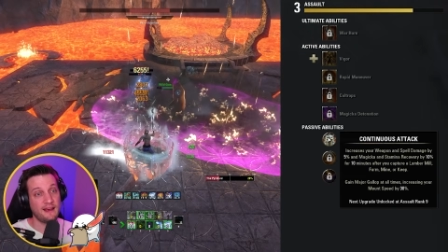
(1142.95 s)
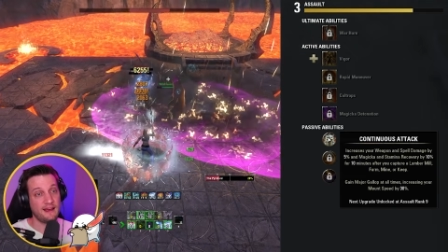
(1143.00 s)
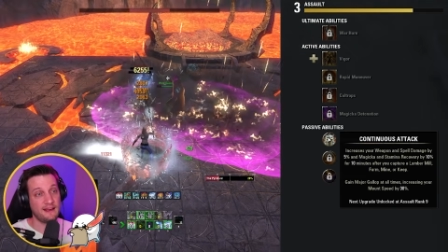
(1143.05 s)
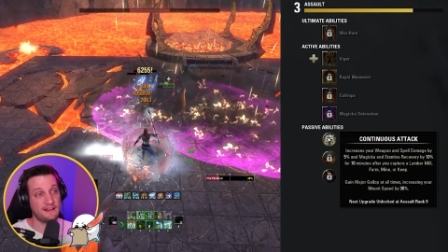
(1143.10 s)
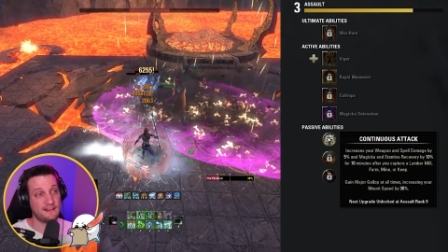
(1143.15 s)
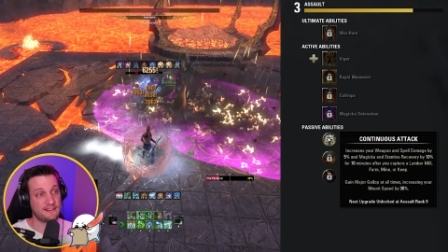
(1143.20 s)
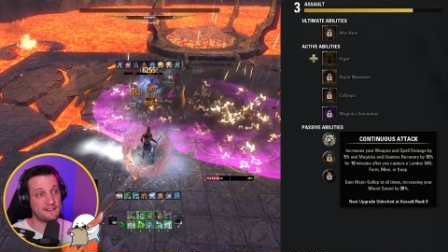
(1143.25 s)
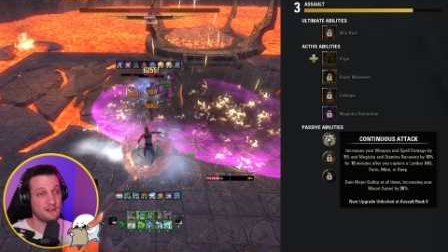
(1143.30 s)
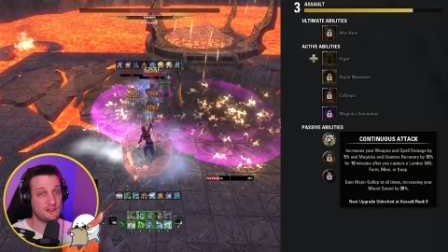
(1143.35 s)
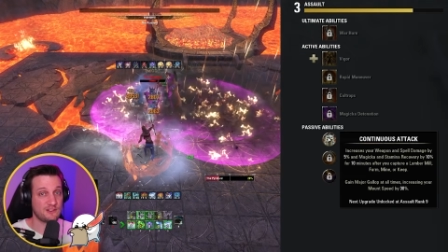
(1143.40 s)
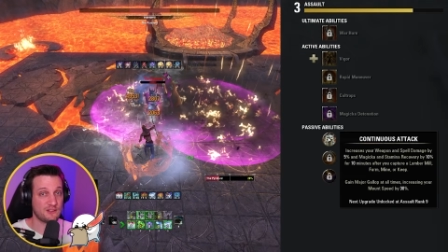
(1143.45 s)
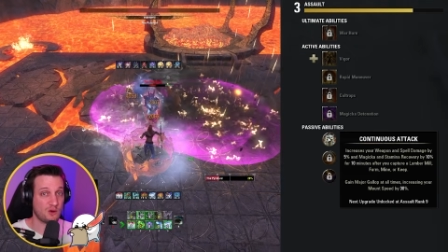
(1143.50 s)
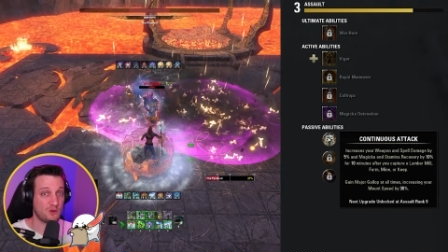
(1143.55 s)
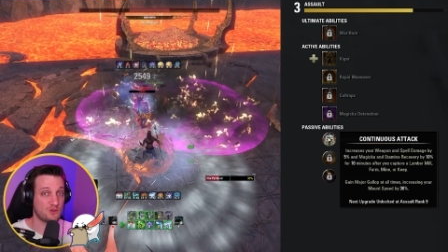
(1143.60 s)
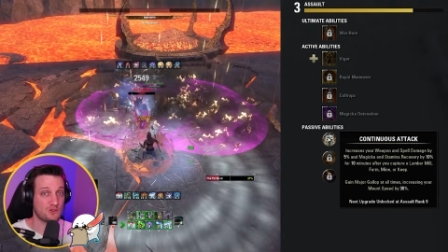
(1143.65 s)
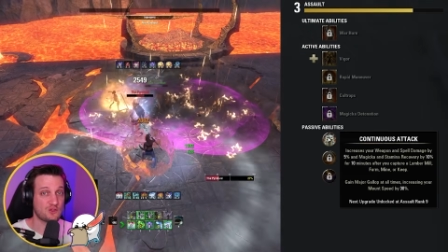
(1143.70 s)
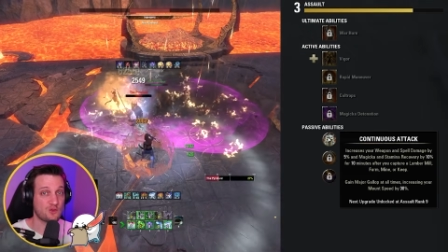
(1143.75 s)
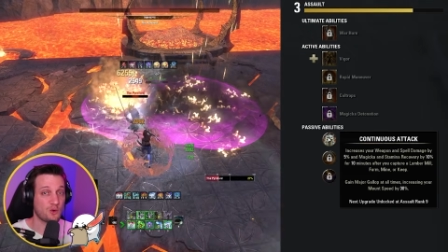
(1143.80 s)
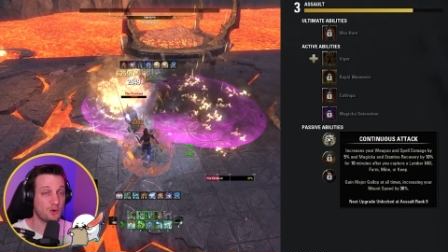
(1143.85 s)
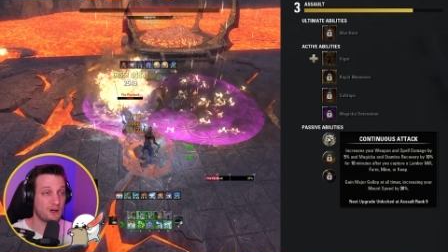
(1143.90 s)
That's the zone
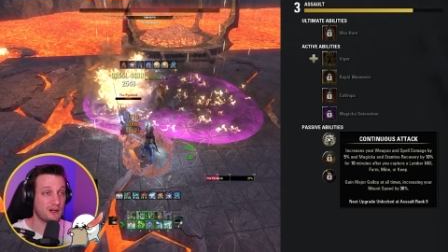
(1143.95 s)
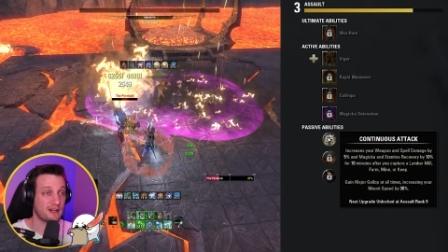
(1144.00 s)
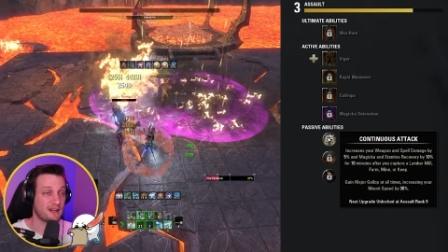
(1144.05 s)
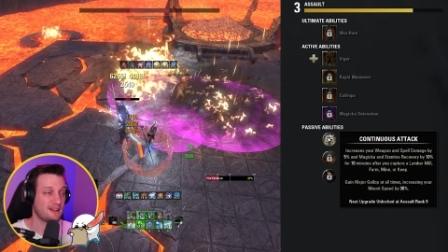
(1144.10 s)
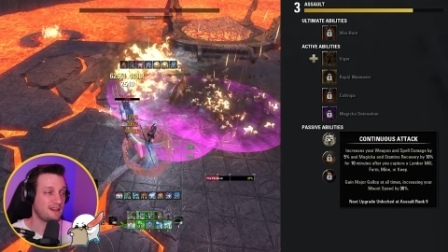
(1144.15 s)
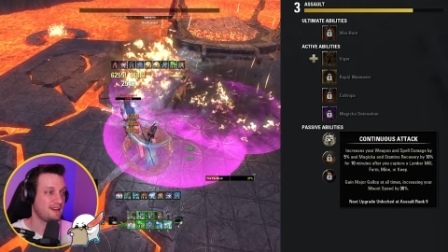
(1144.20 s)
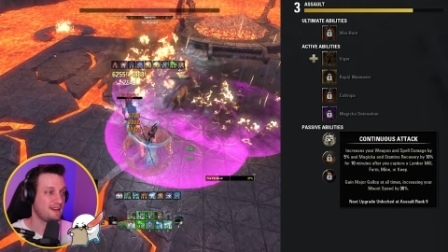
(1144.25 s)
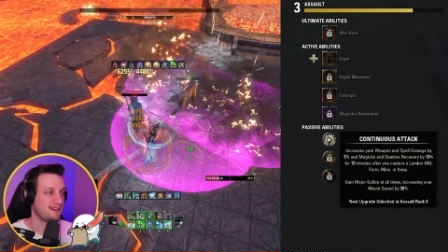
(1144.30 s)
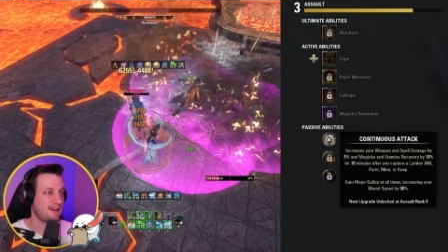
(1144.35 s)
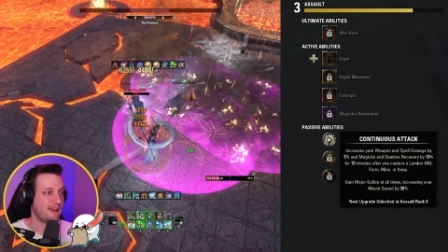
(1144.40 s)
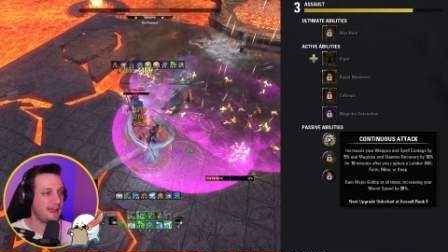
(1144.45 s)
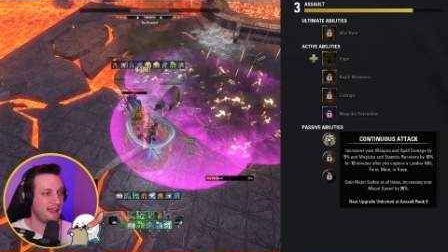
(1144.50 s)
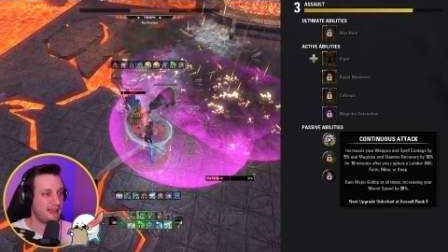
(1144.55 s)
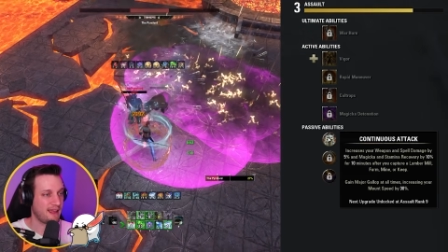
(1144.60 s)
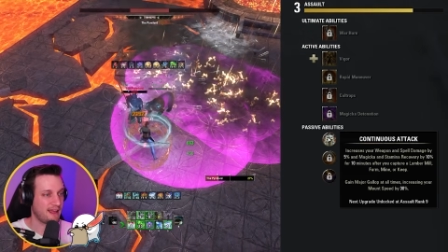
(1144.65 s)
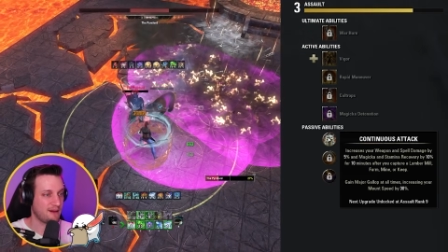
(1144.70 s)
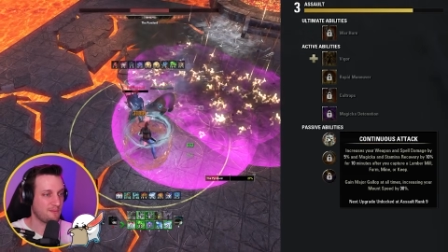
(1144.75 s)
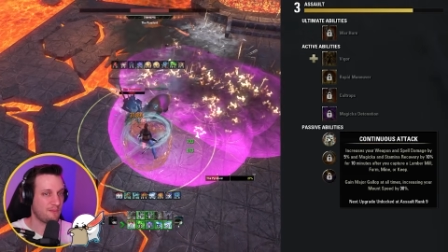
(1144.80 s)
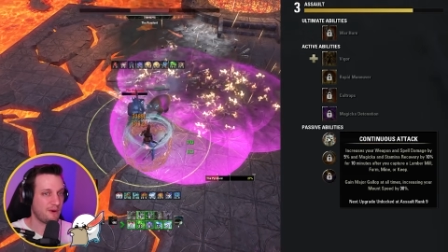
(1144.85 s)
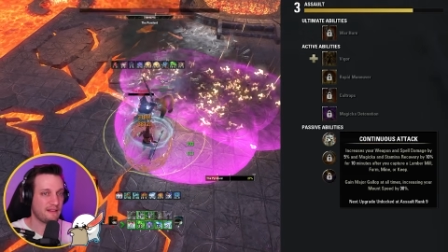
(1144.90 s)
story.
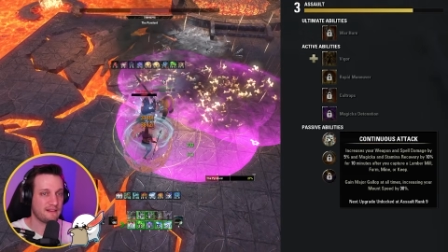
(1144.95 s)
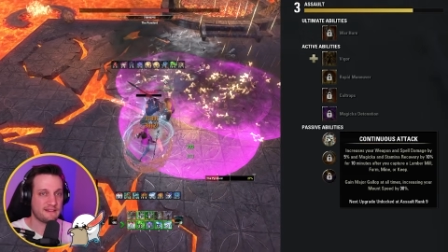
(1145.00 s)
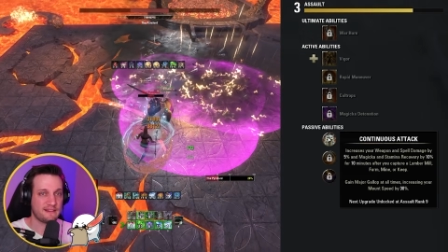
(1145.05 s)
And by the